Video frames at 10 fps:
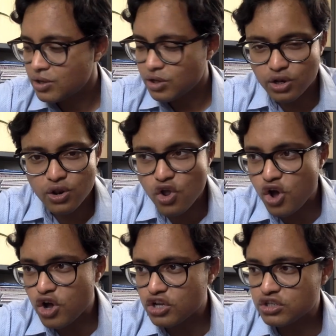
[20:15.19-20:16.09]

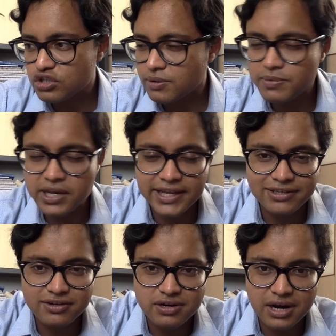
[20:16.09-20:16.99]
laws of
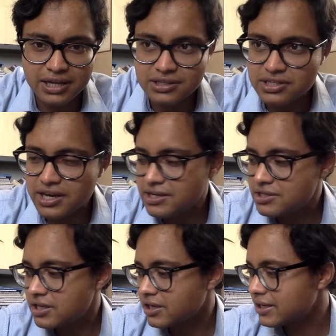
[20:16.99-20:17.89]
nature are
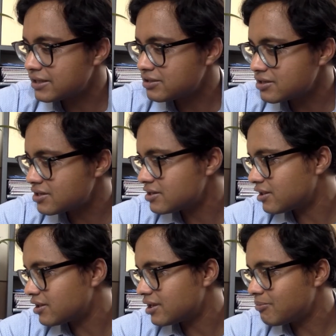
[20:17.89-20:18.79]
unchanging,
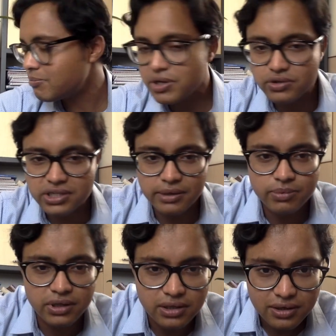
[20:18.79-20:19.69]
eternal, immutable.